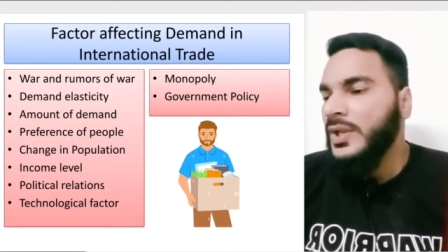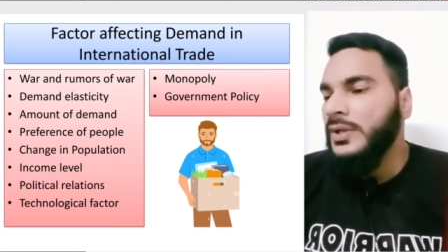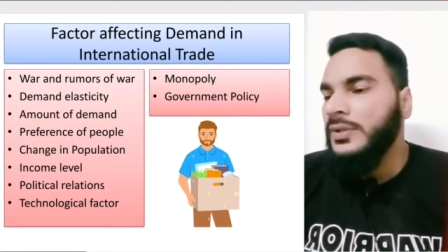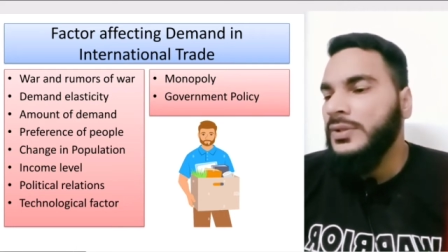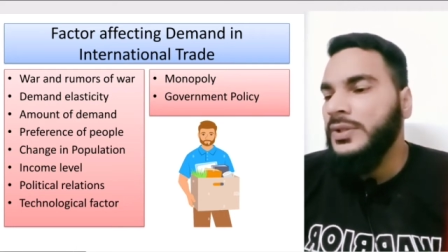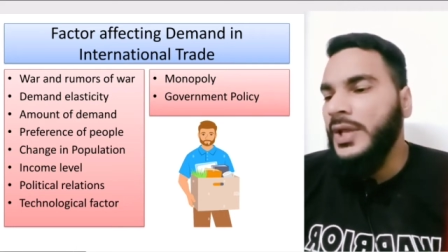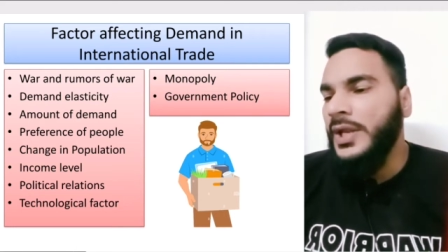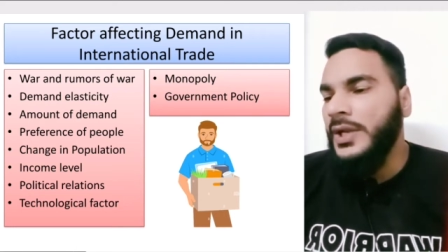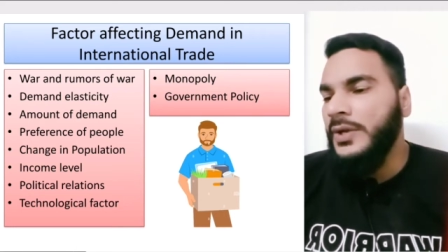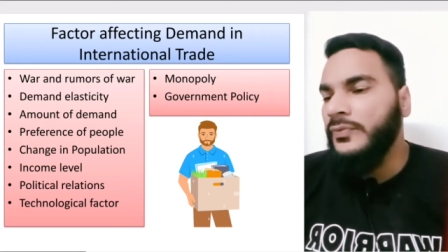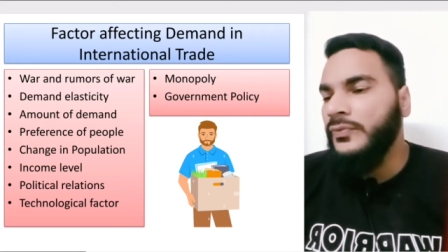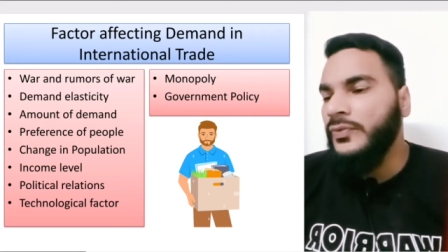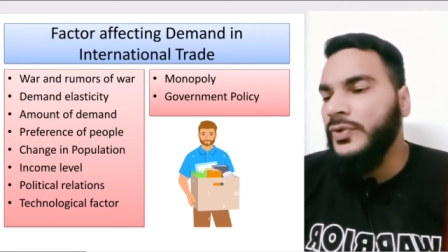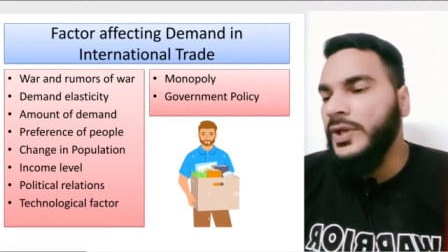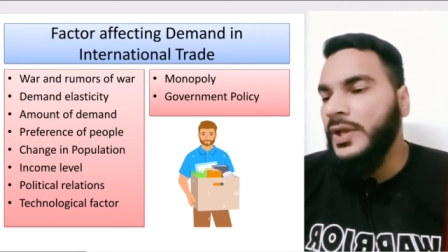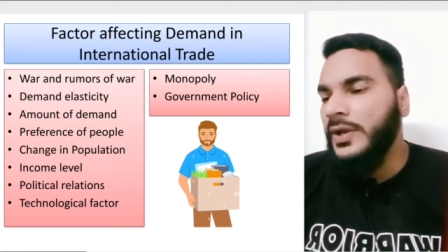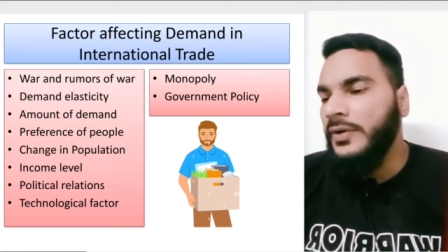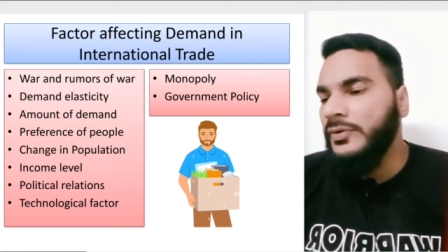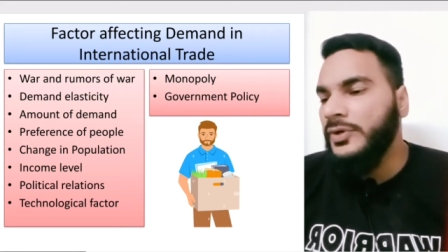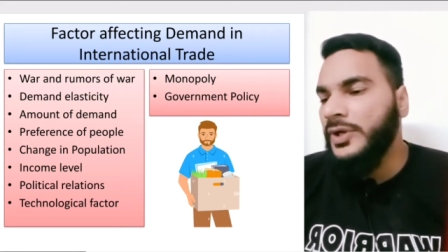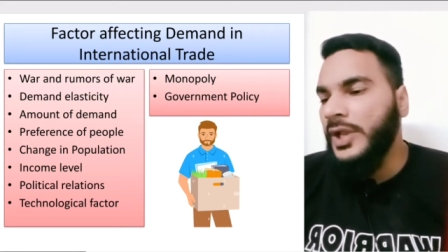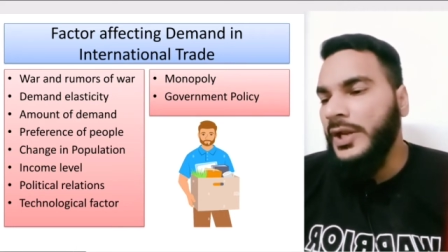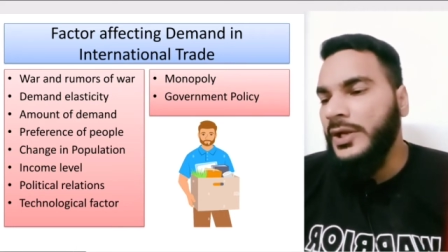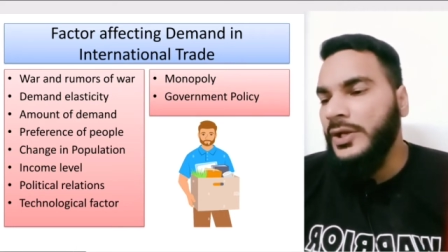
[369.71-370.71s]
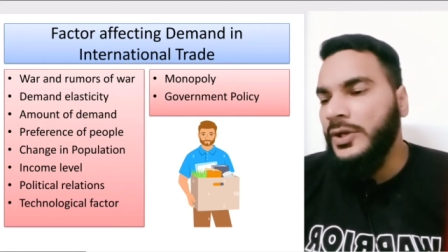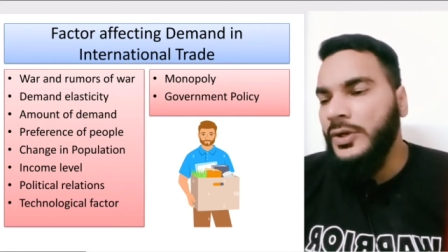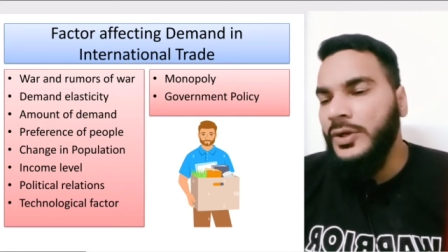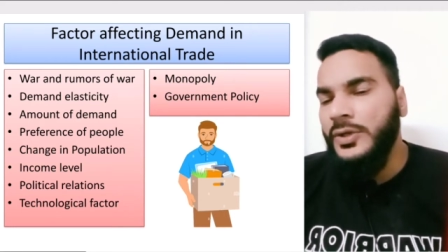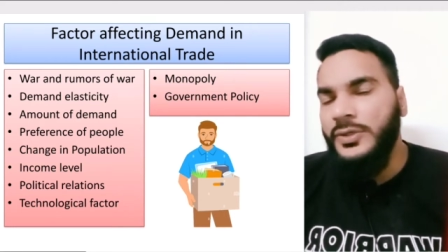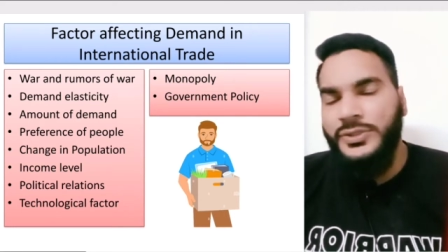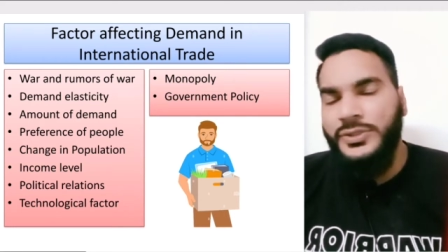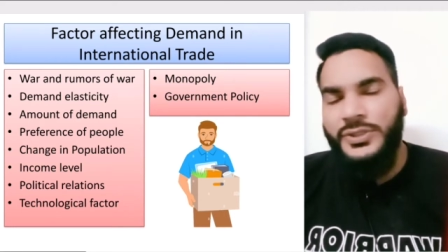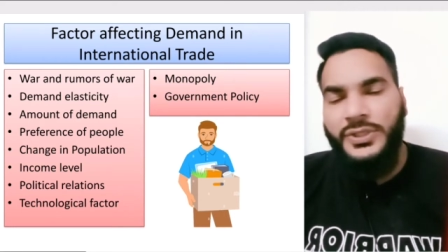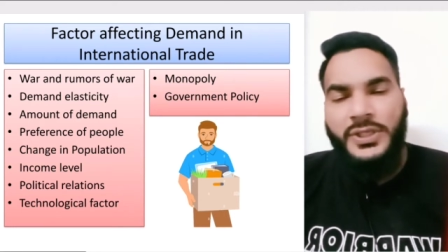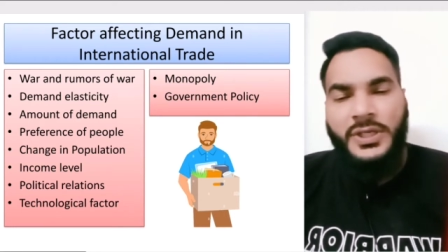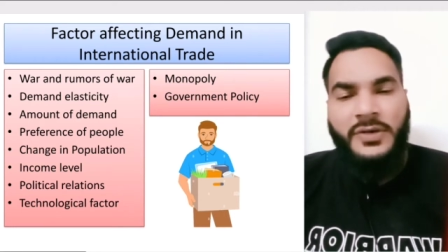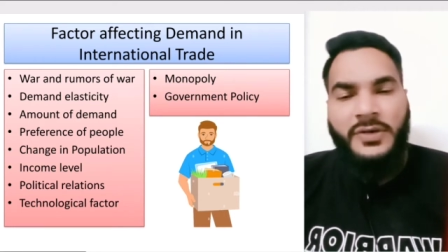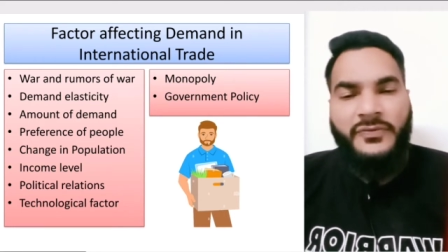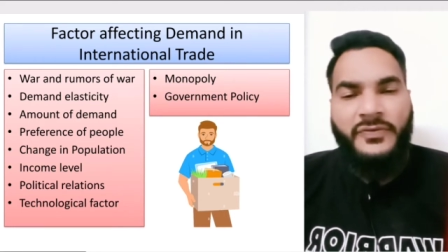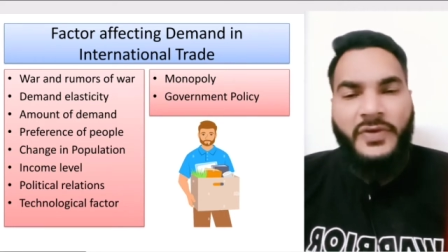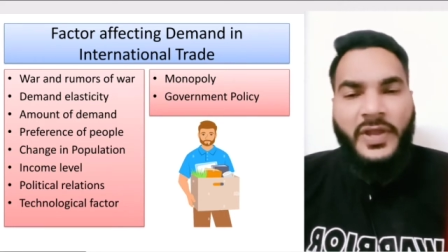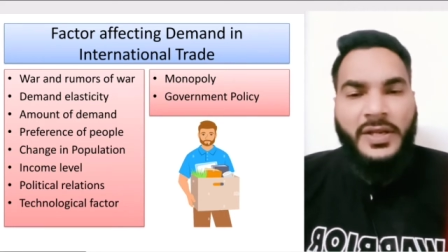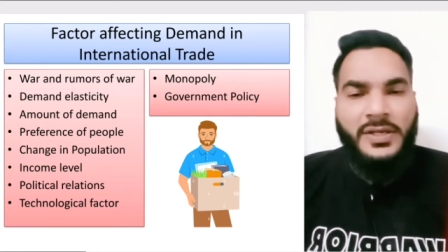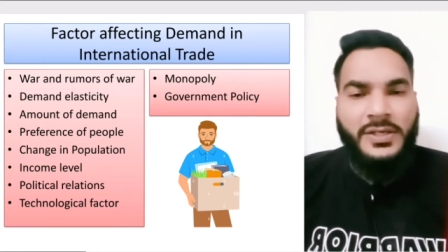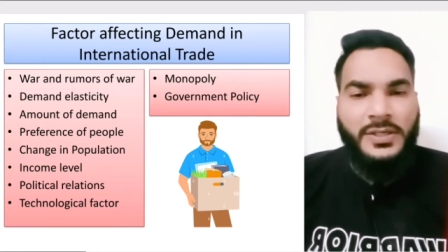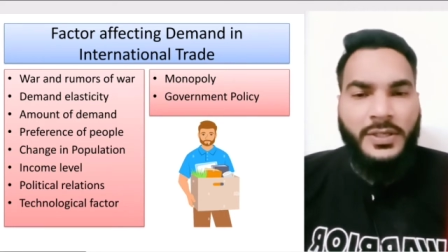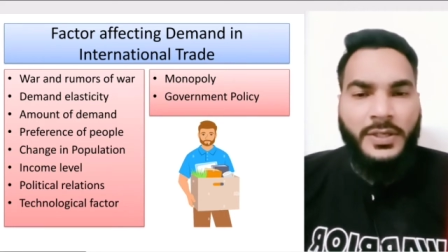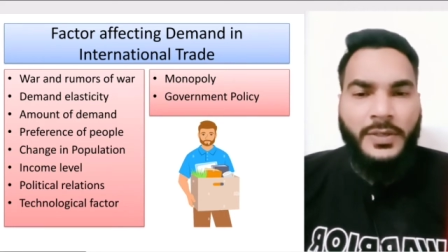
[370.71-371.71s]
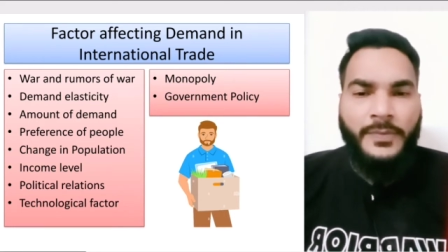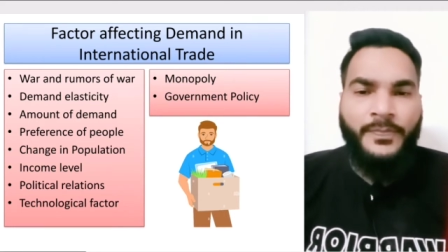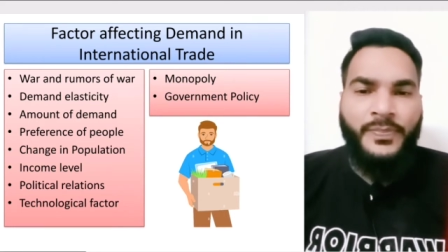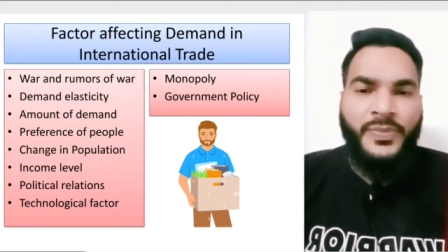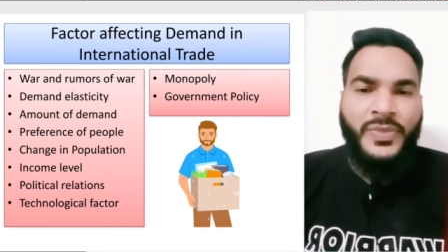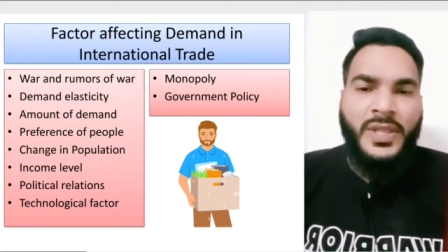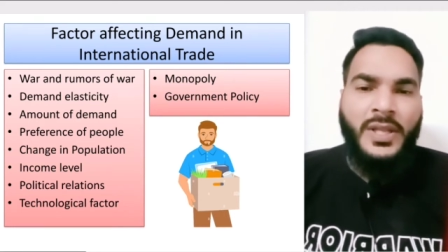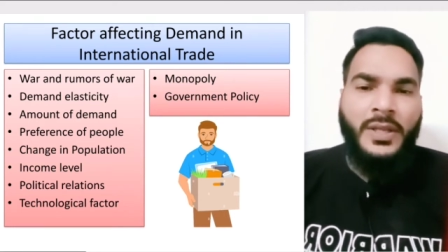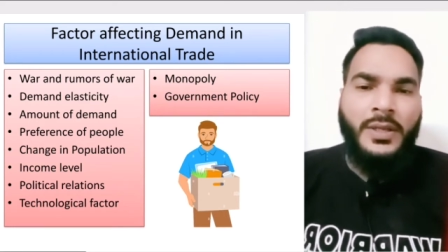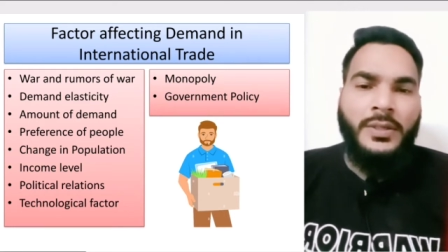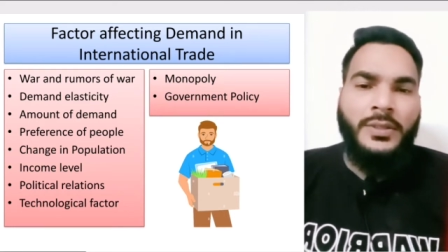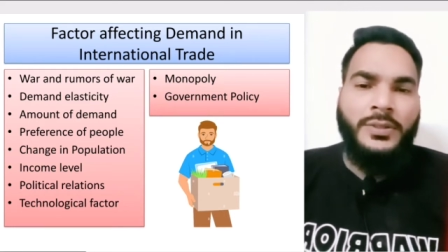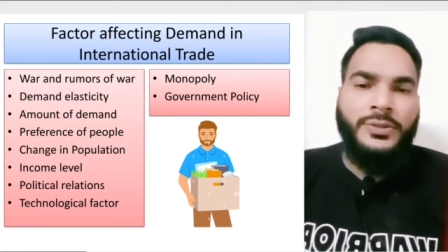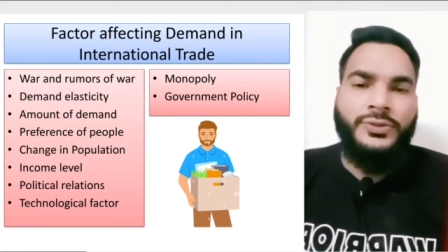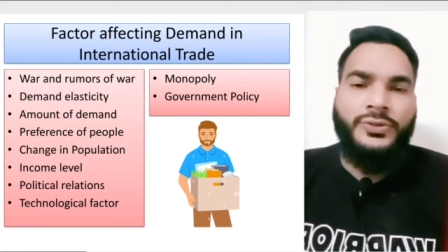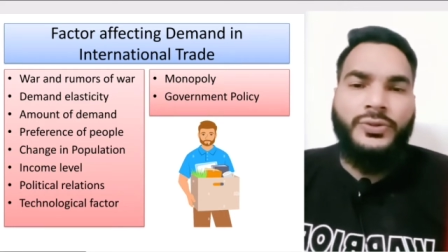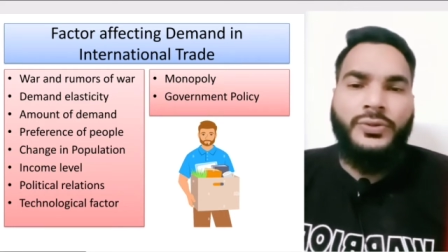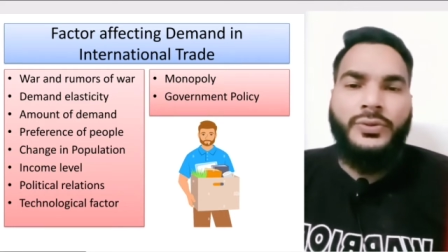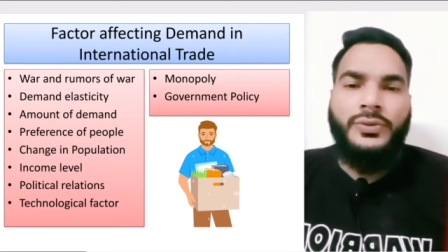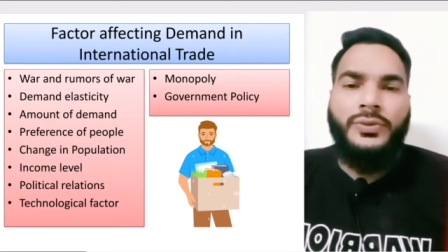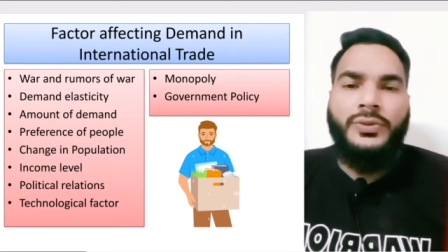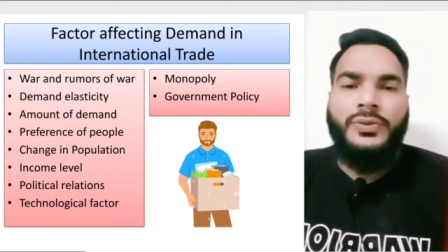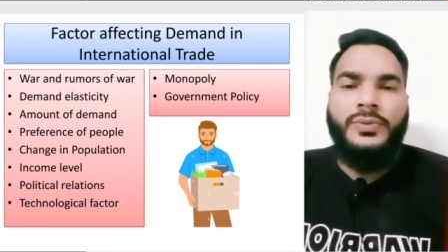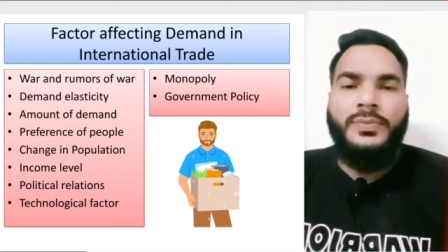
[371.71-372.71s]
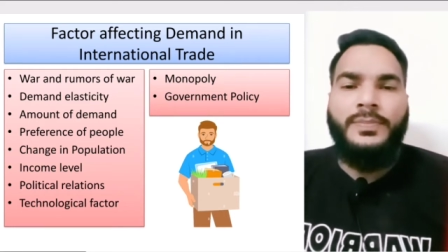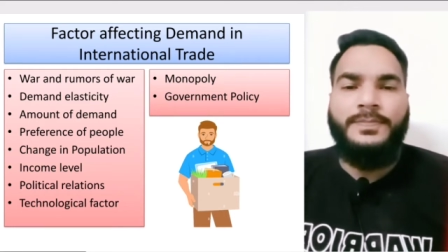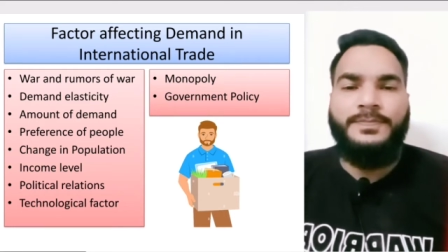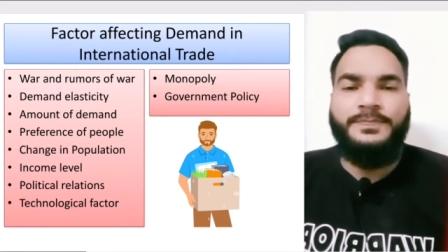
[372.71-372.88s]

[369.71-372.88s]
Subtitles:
Then we have technological factor. So